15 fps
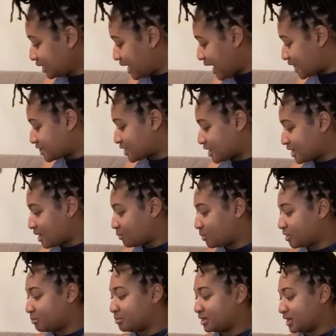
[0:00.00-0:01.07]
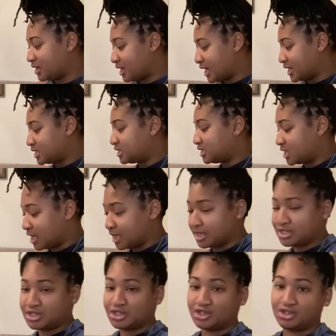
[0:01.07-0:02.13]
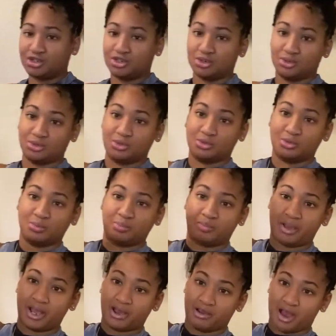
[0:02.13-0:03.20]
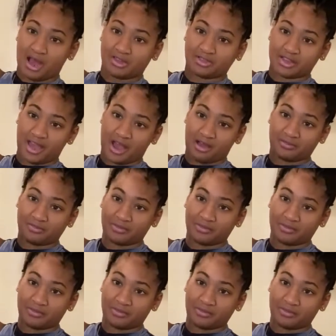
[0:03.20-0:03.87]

I thought that would have been a nice touch to pair out the outfit